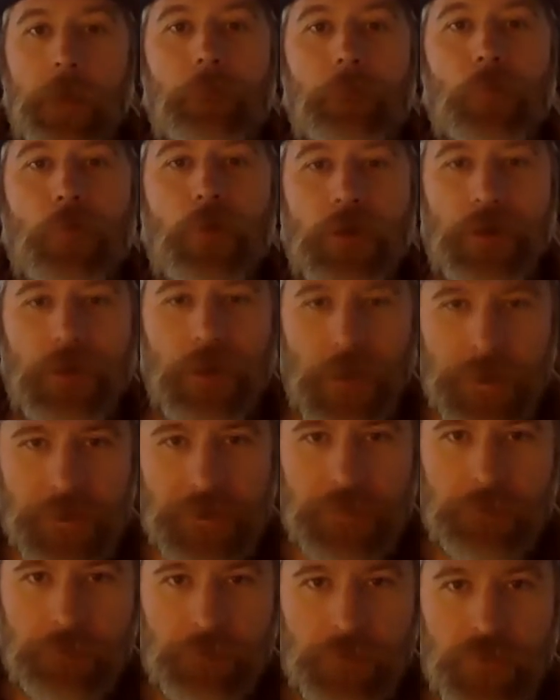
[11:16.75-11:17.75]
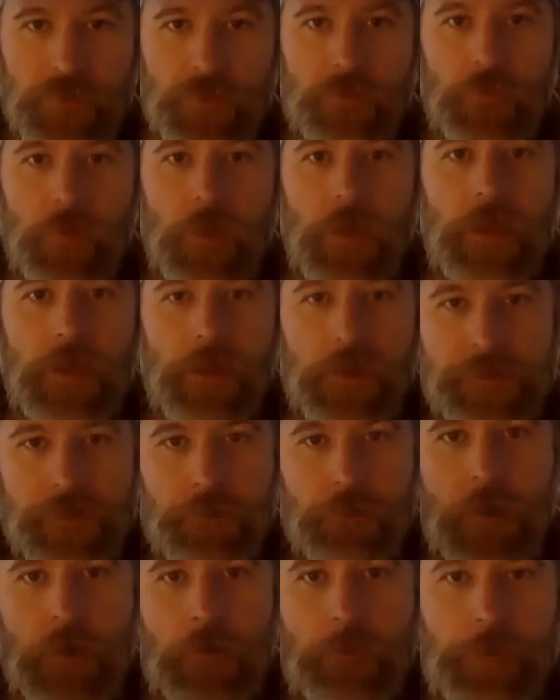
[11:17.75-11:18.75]
more accustomed to a
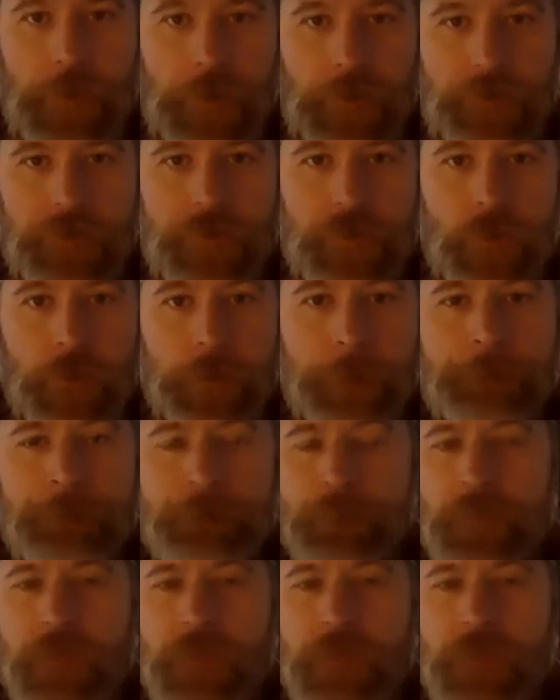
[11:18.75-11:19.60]
nice round pedal stroke.